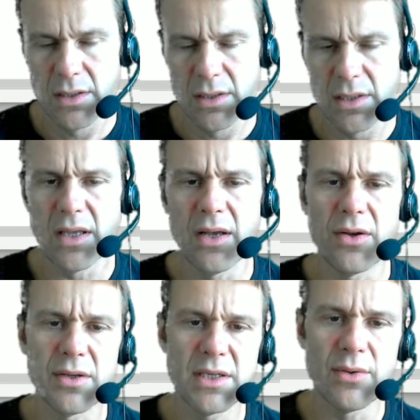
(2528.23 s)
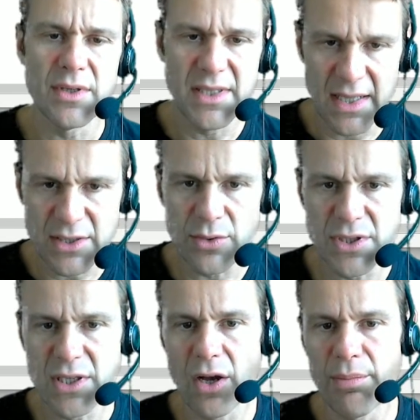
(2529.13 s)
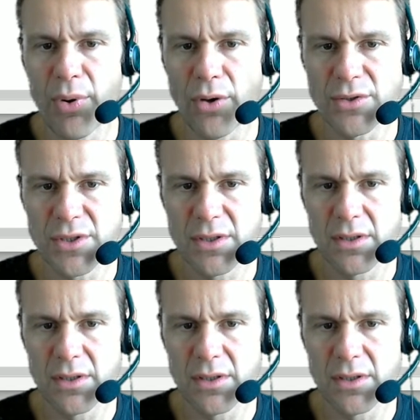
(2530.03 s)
No, let's call it start pos.